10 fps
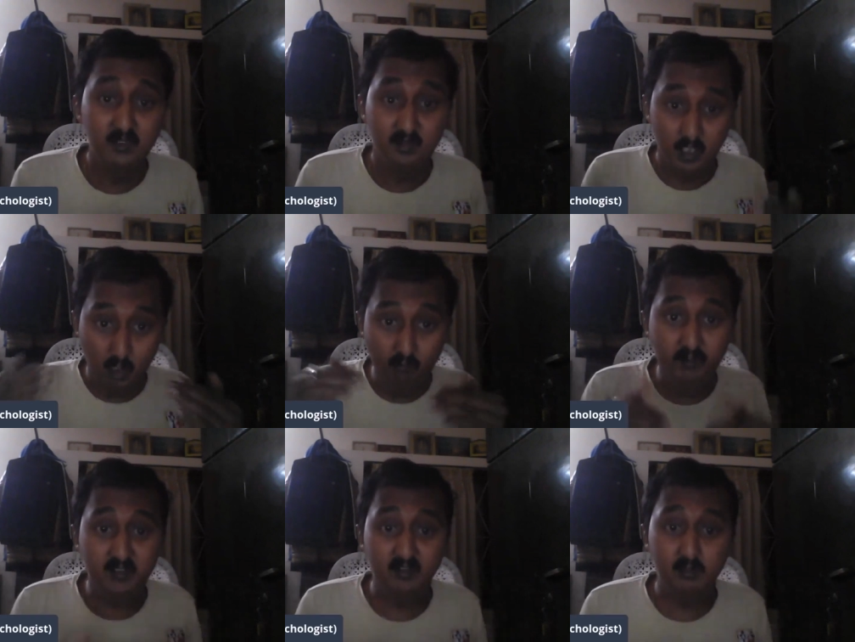Now
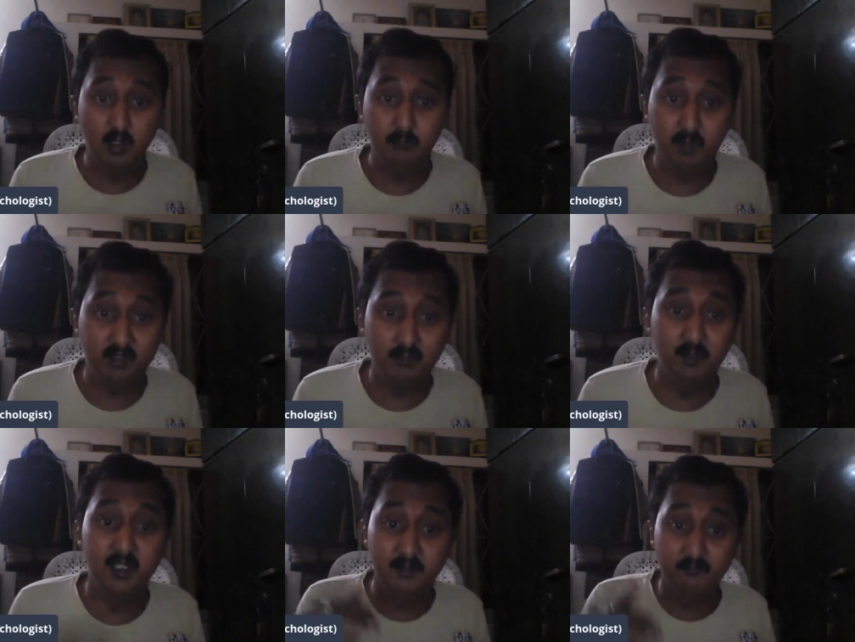it is not
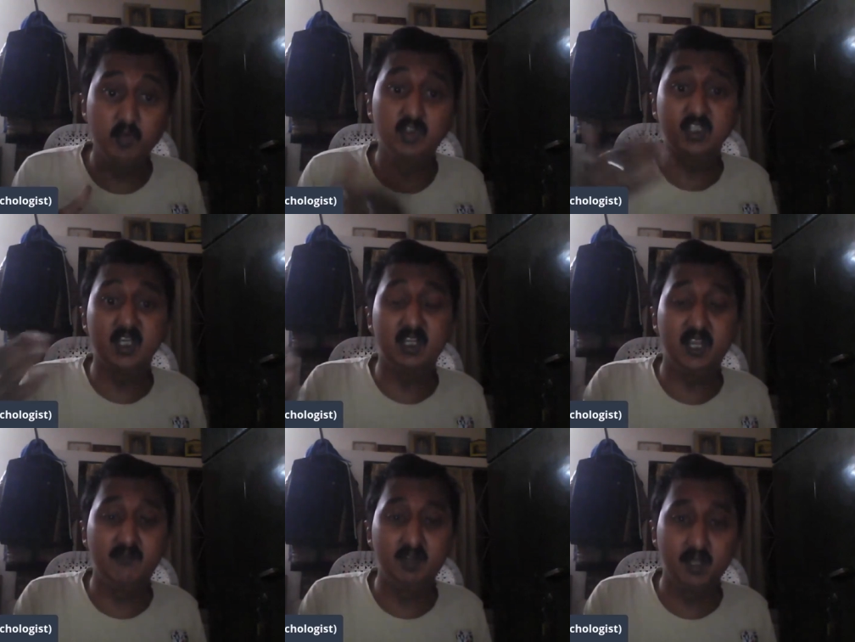possible. In future,
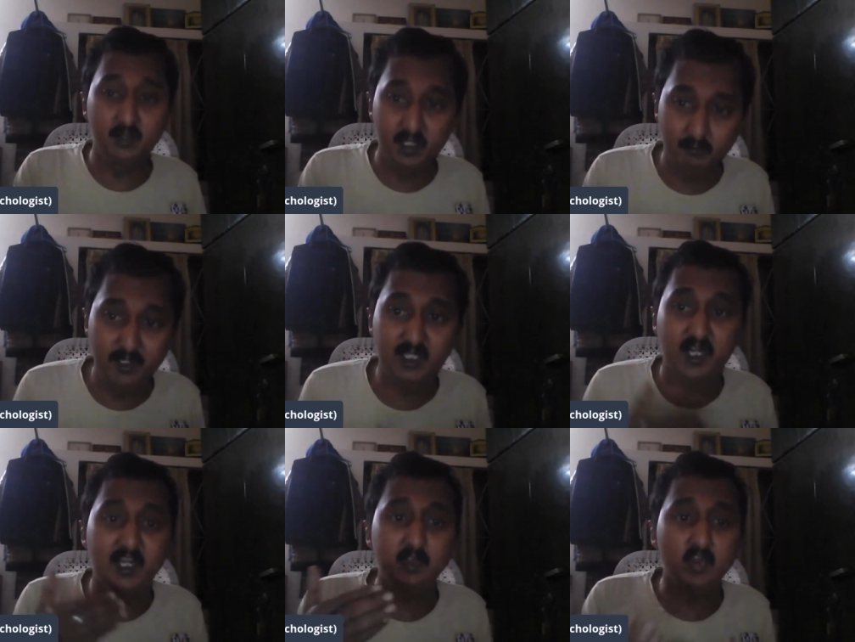they may
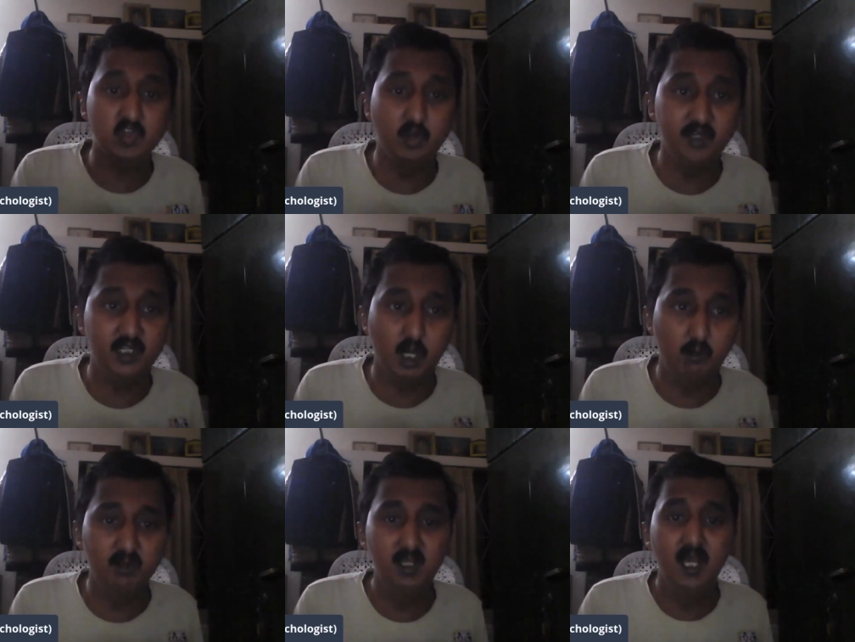try to show it
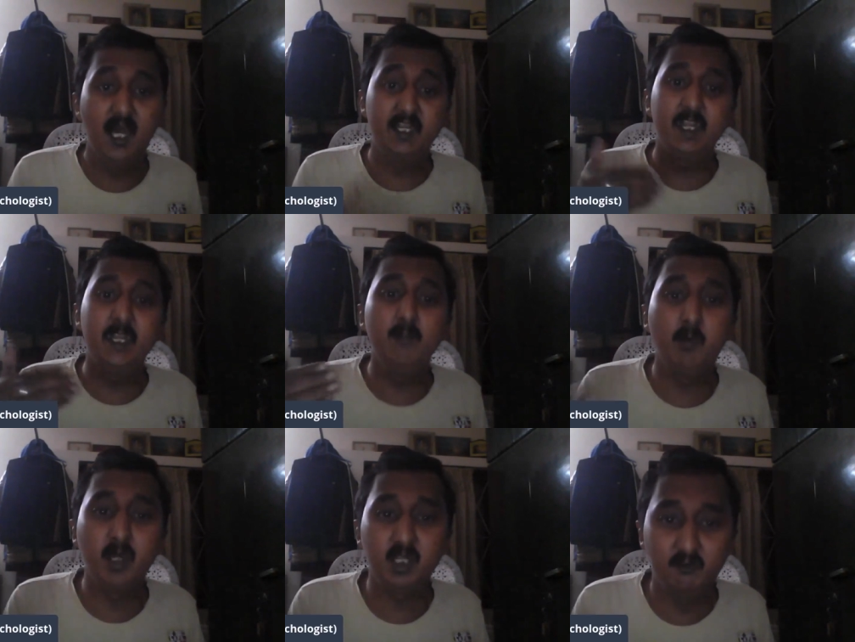out at any
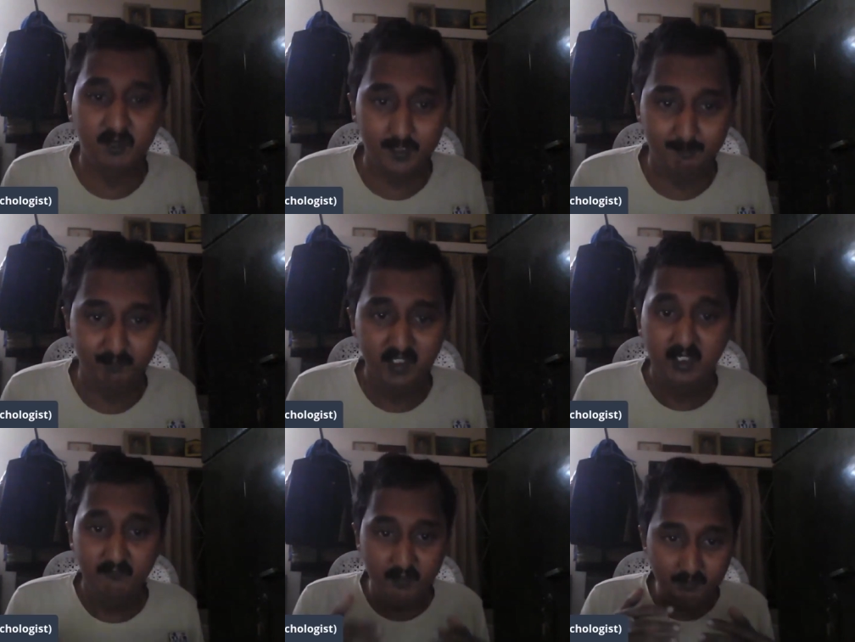moment of time.
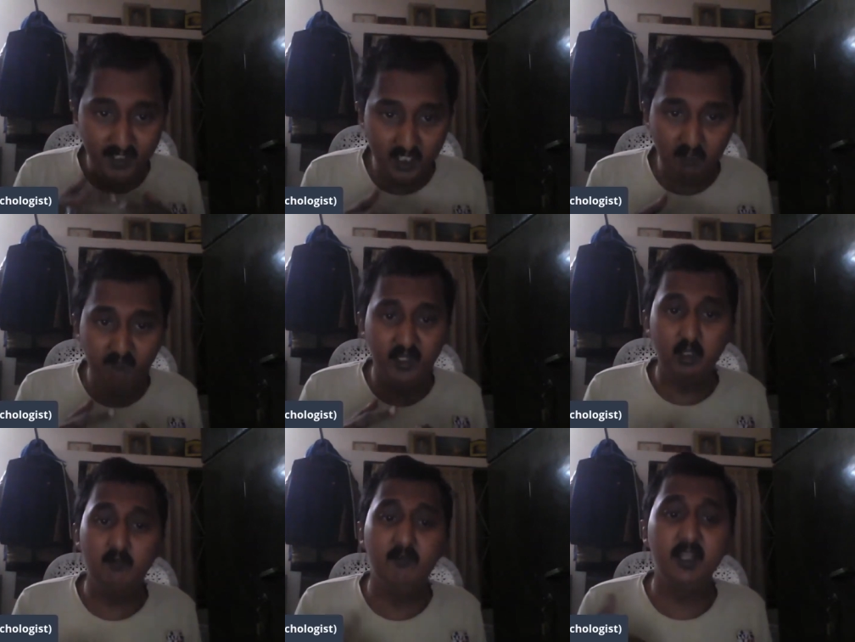We may not
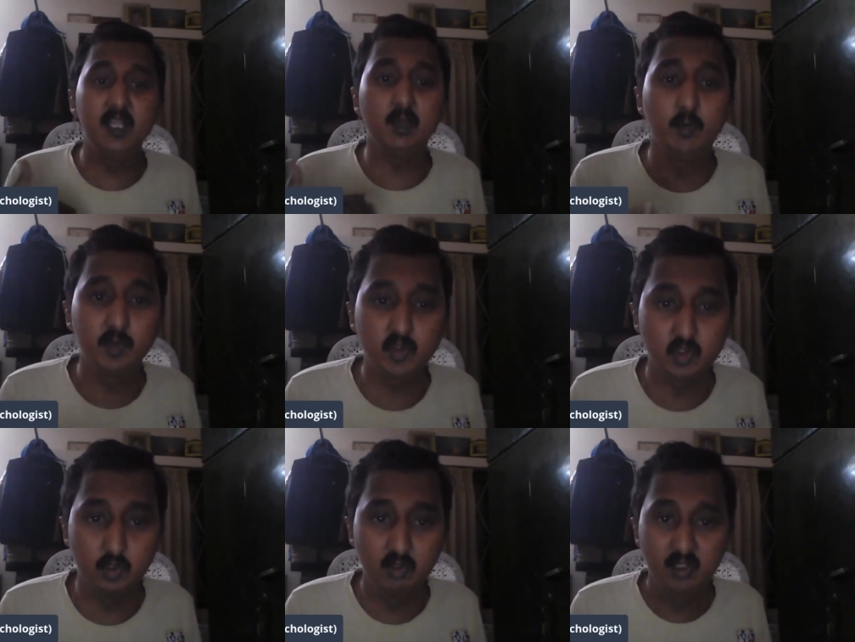find out when they are going to
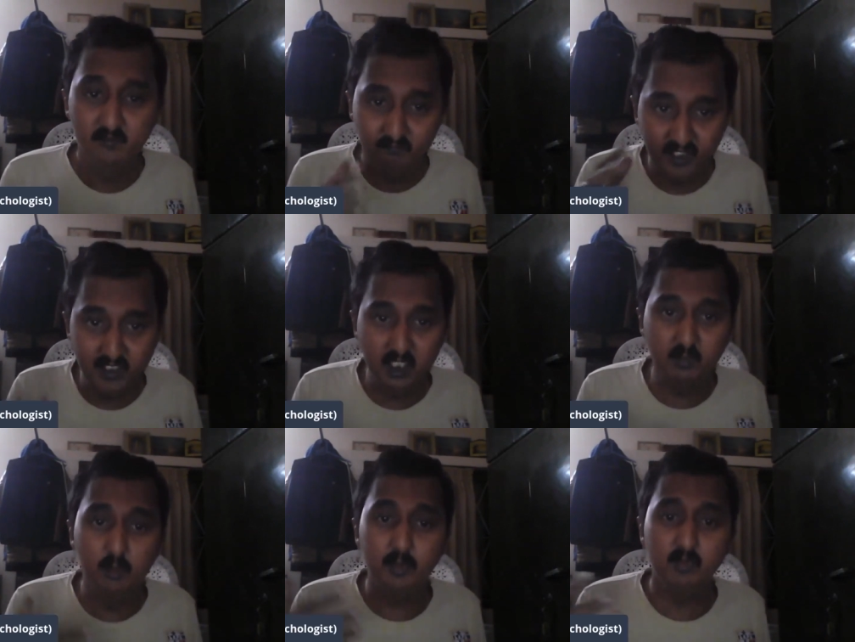show, when they
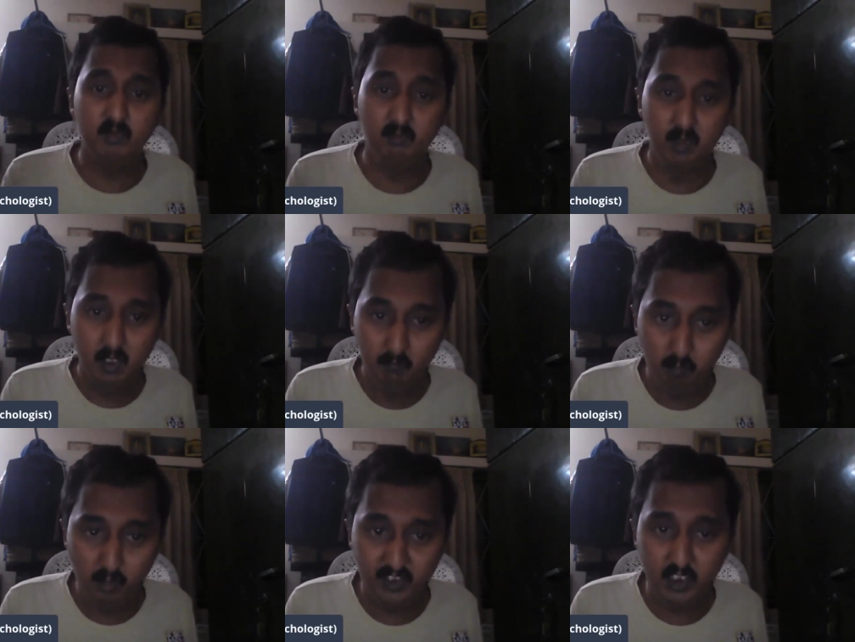are going to pour